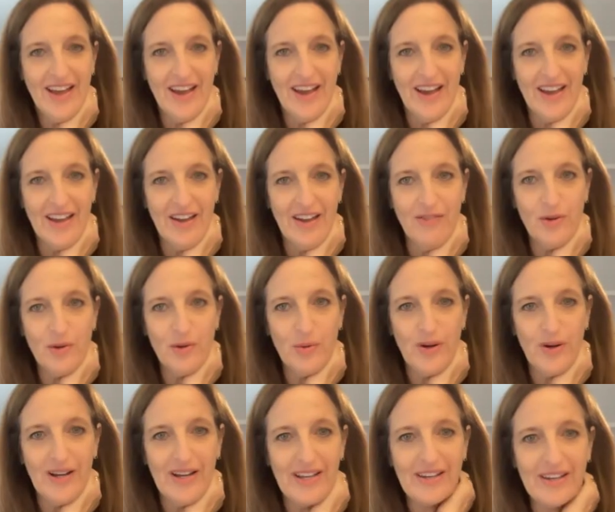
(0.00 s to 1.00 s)
Hi,
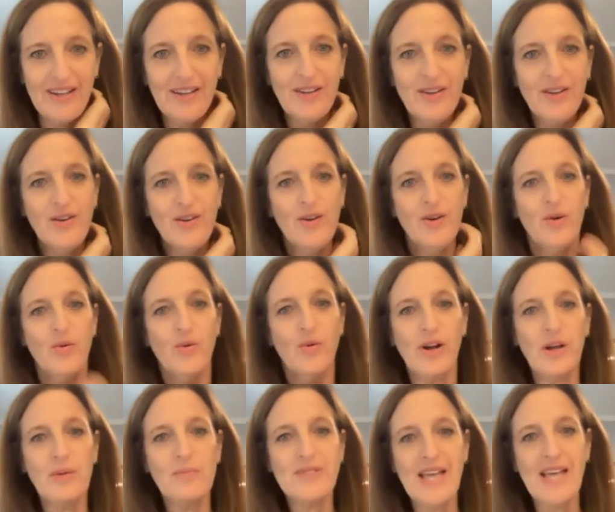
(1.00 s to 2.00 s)
everyone.
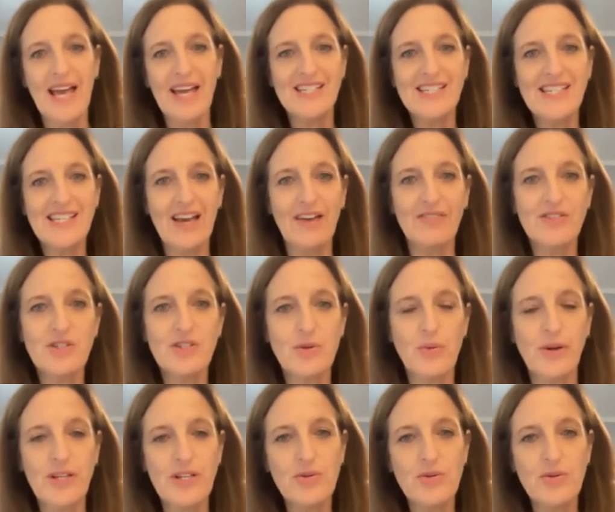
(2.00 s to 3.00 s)
Welcome to NDF's
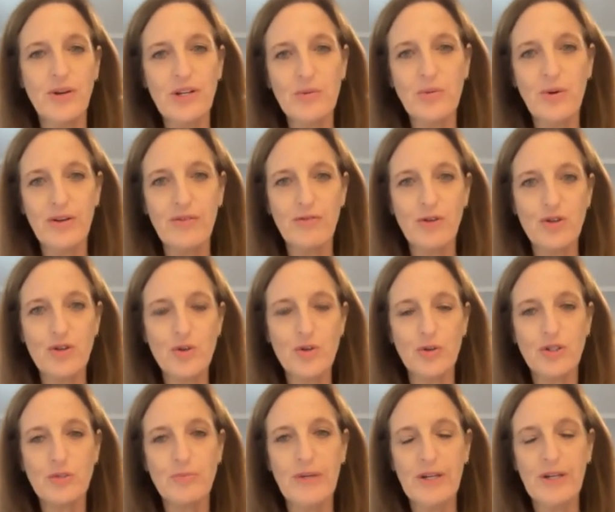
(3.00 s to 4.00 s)
2021
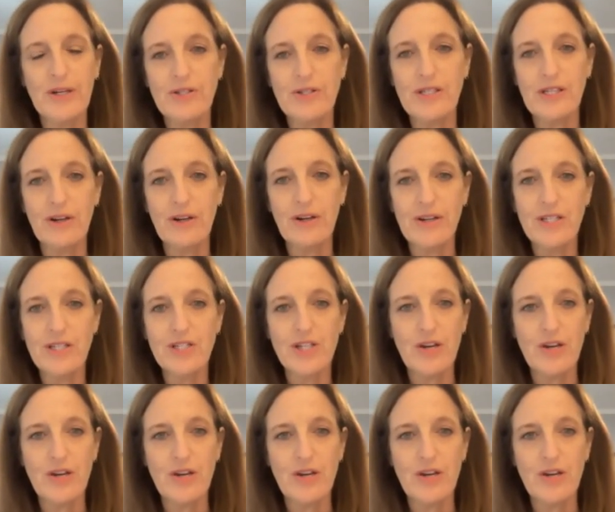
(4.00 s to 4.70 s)
Virtual Speaker Series,